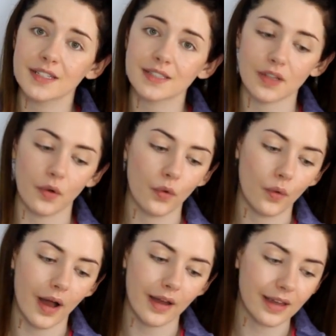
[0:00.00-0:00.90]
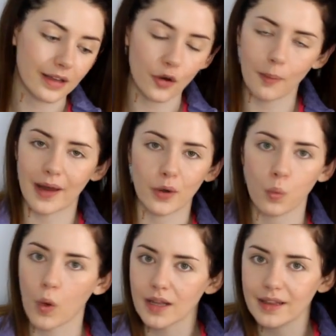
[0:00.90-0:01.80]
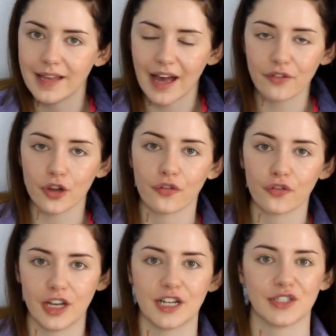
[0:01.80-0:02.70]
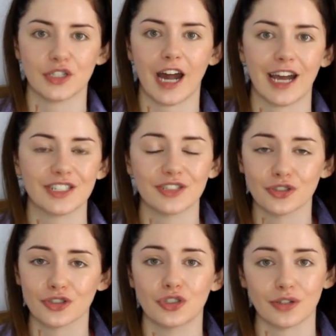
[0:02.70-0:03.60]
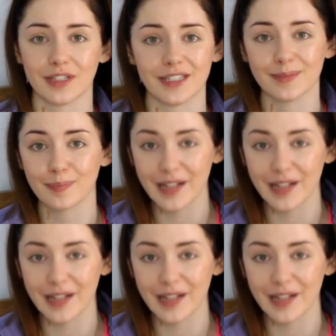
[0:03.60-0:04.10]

So no matter what level of fitness you're at, just do this.